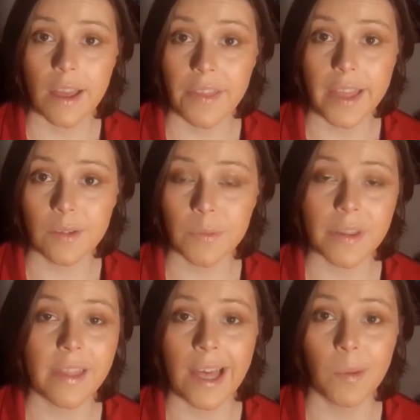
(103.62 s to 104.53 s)
And then,
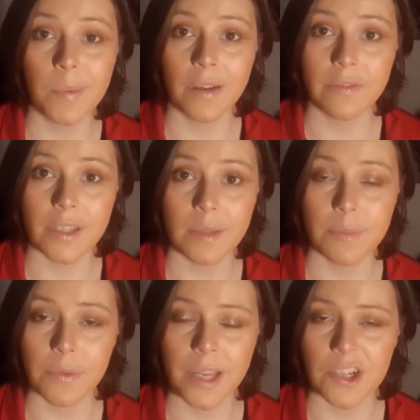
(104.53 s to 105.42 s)
with the help of the
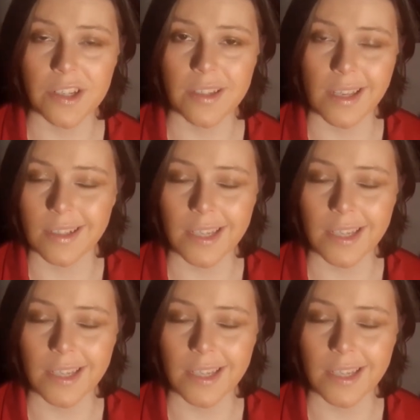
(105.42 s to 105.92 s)
bodacious and